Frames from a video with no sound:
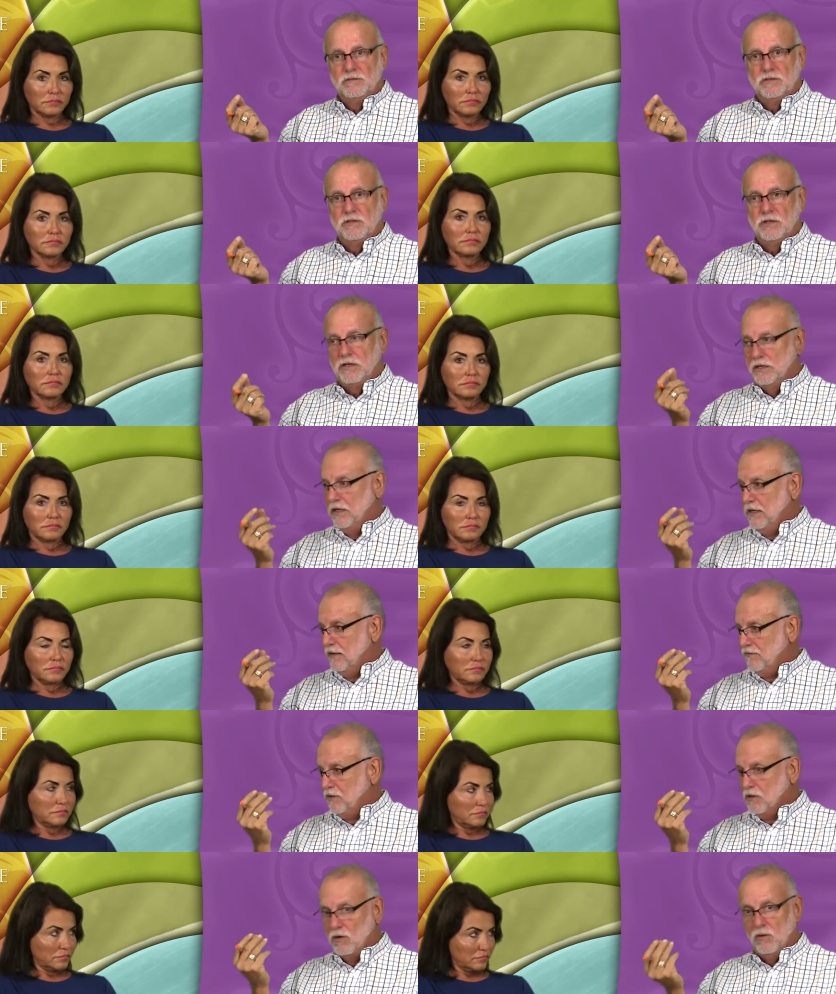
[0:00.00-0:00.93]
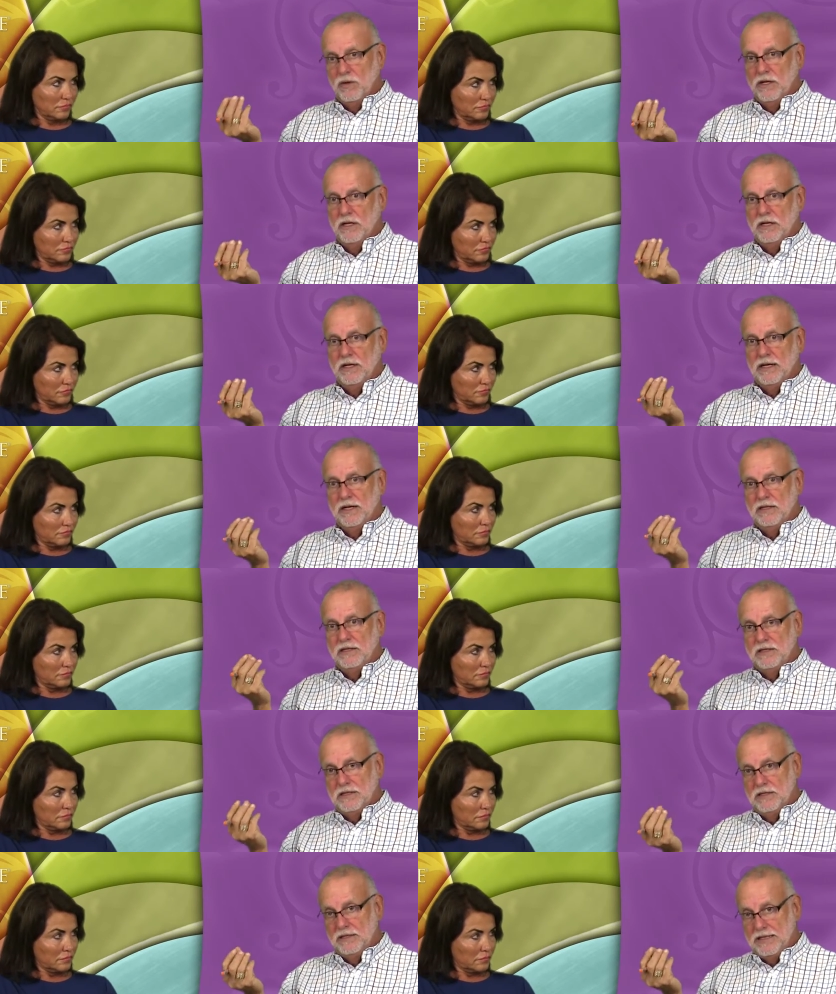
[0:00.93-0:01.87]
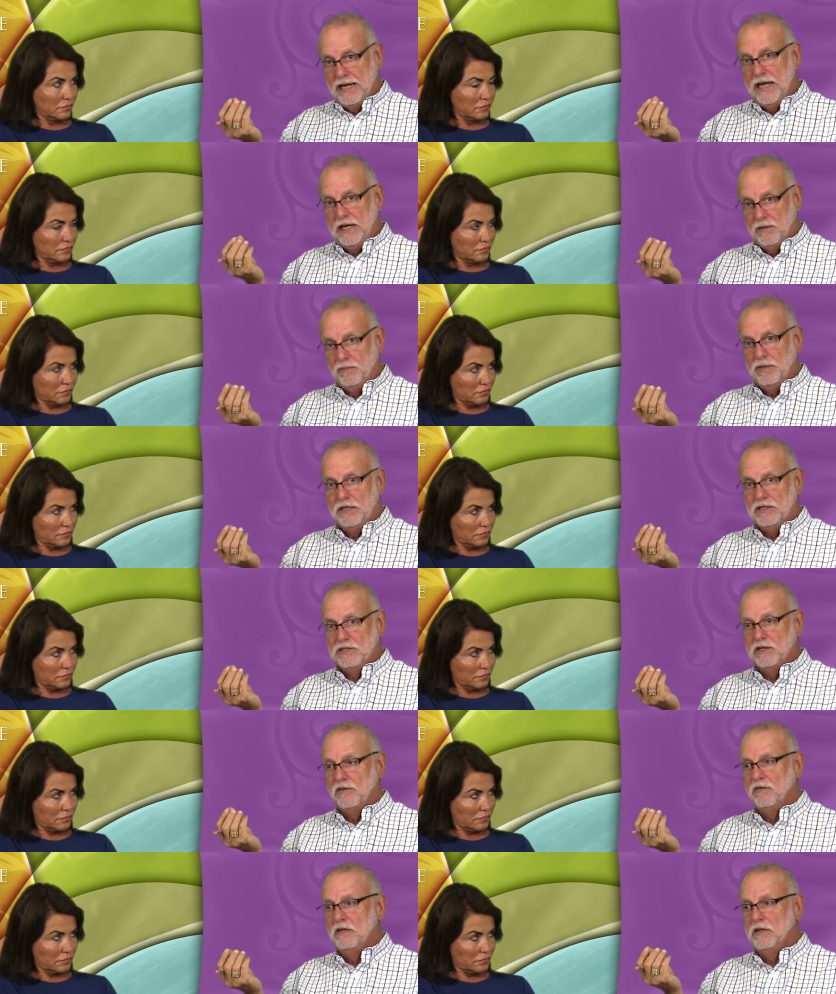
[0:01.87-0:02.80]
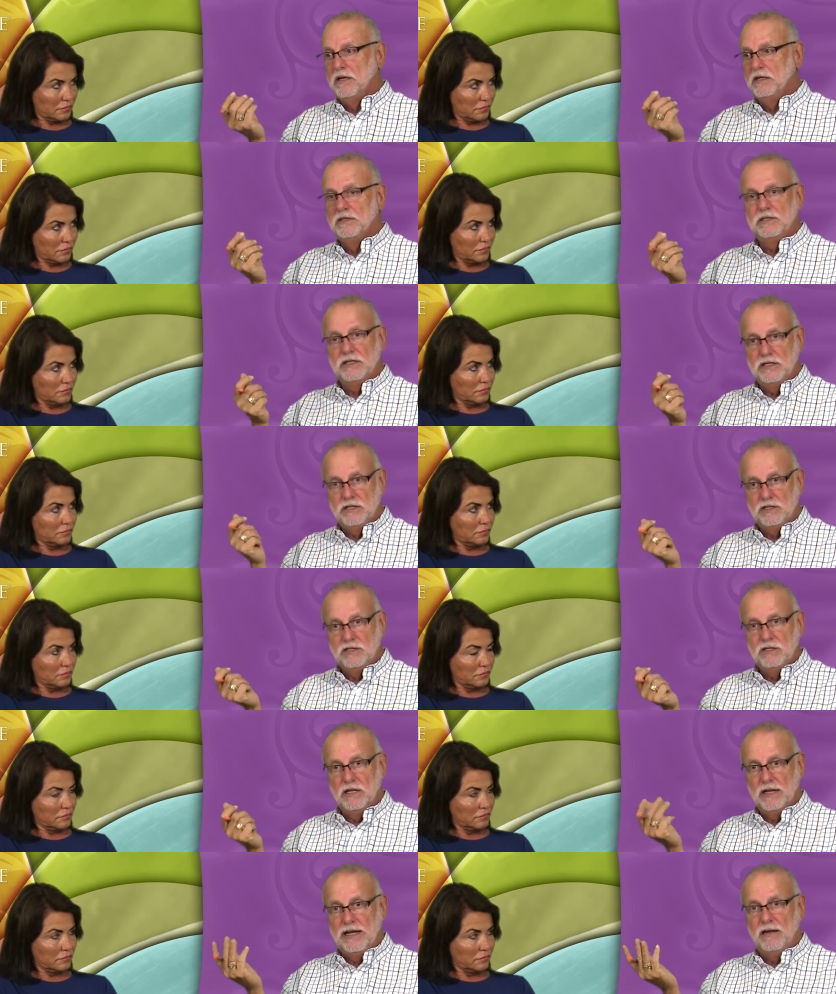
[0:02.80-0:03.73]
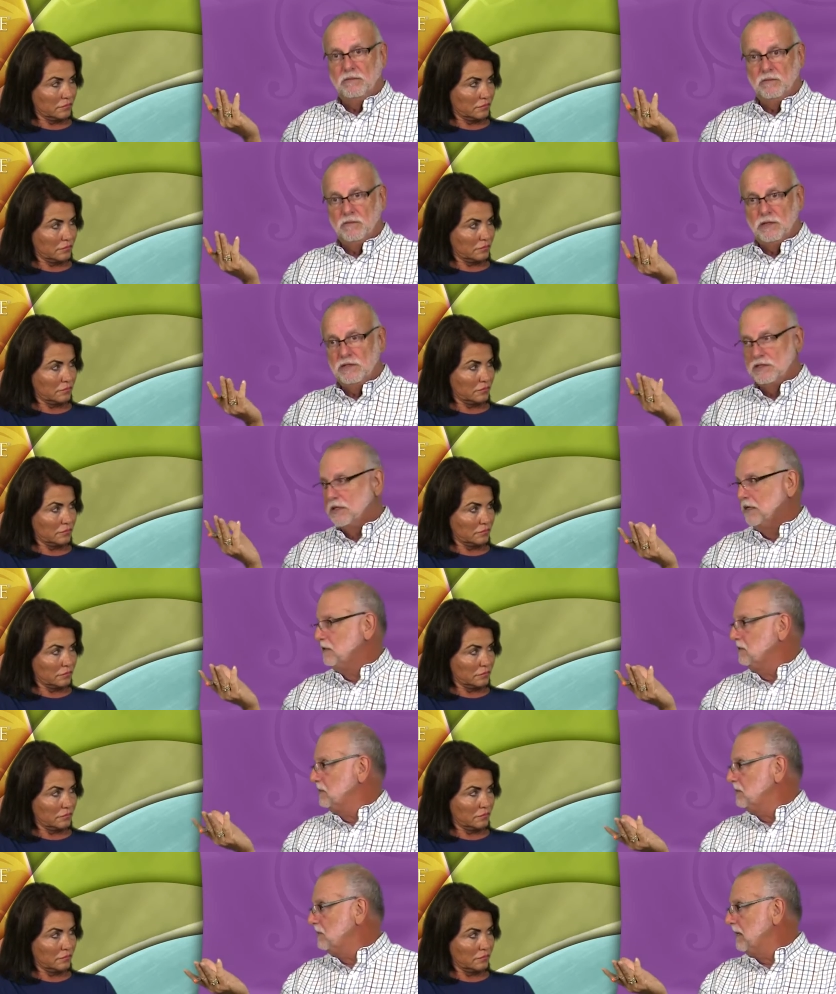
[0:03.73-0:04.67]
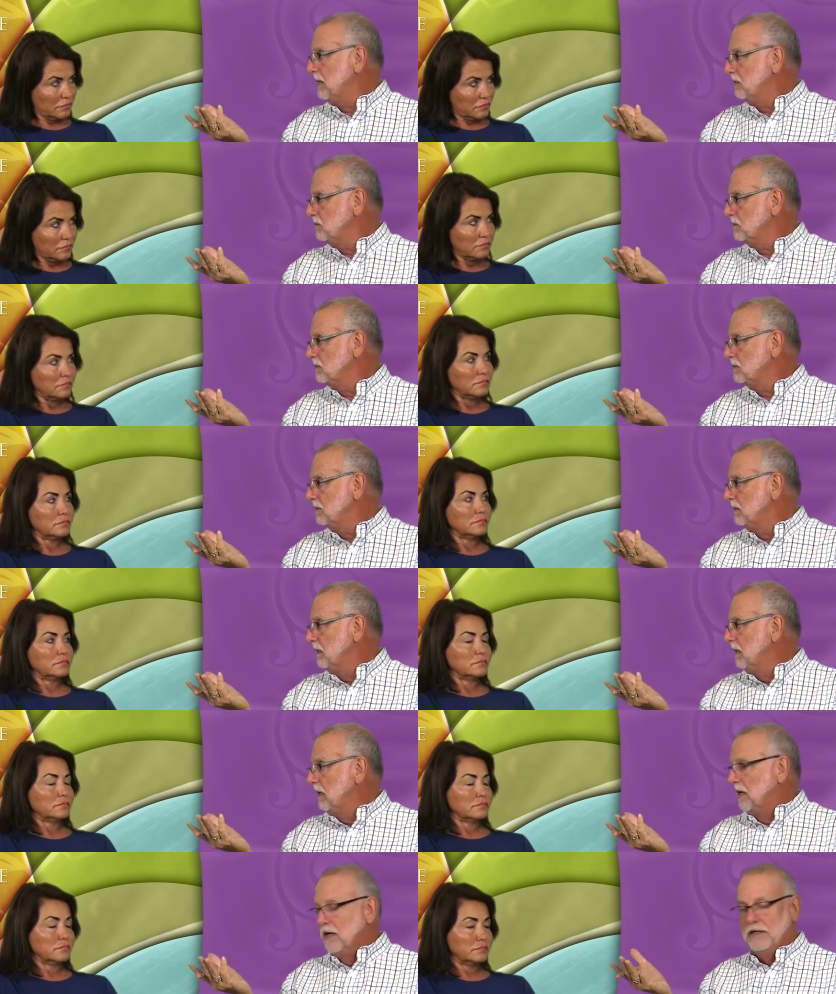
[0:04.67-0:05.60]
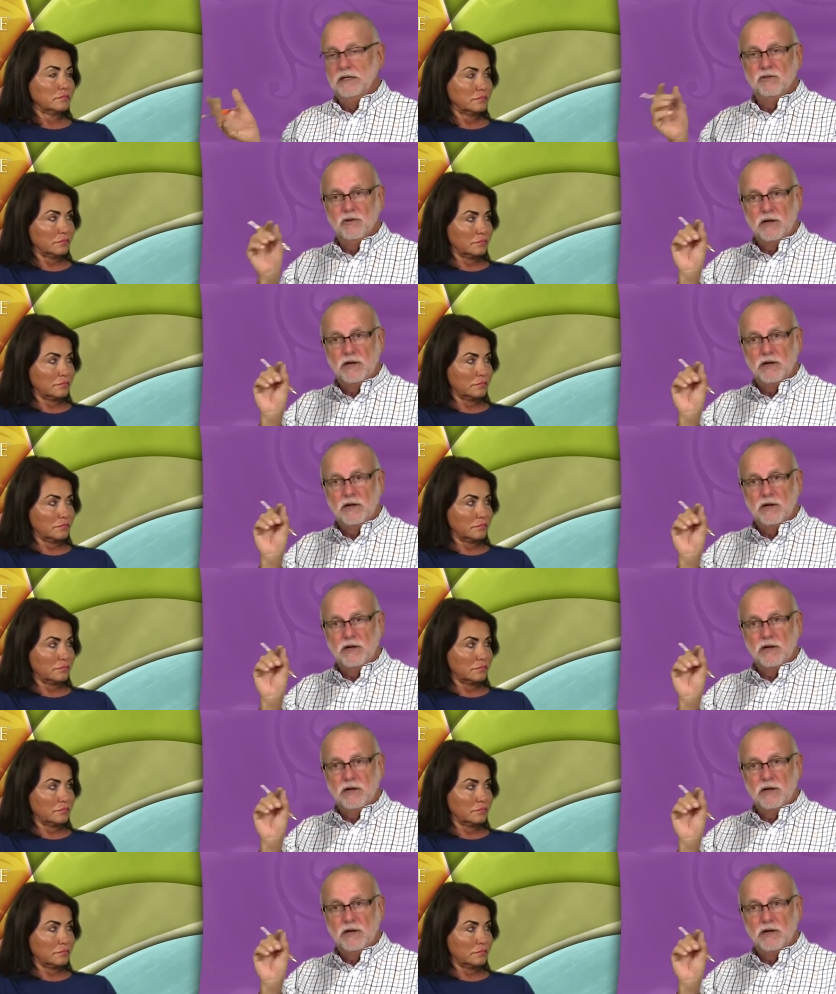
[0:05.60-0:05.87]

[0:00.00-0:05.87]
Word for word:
Speaker 1: So then they have to go in and take a piece of it and send it to the lab and say, is this cancerous? Mm-hmm. And they